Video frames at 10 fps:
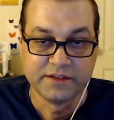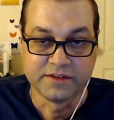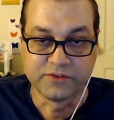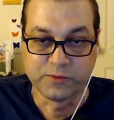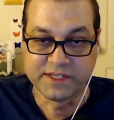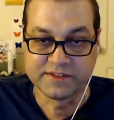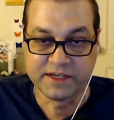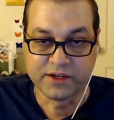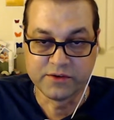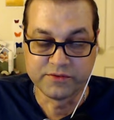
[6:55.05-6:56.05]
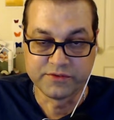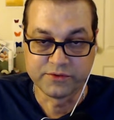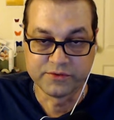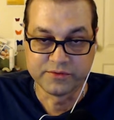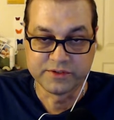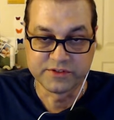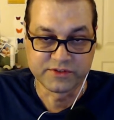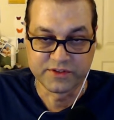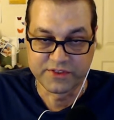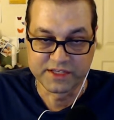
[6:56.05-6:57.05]
the tweaks I go through and just
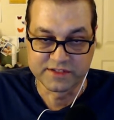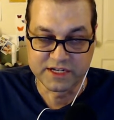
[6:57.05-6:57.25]
the things I